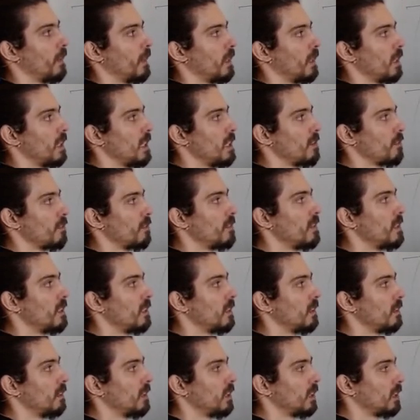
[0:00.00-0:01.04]
If the
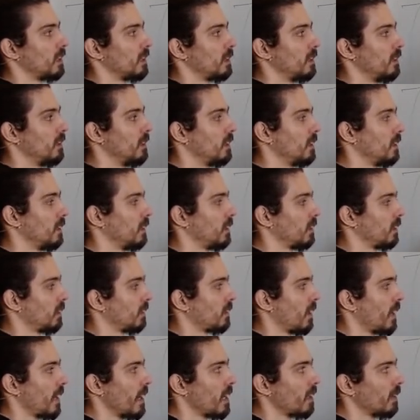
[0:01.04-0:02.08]
this this
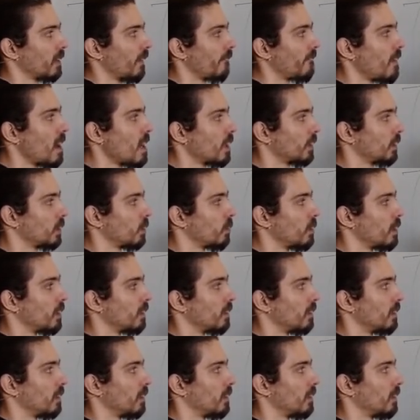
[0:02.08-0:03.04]
triangle, the large one,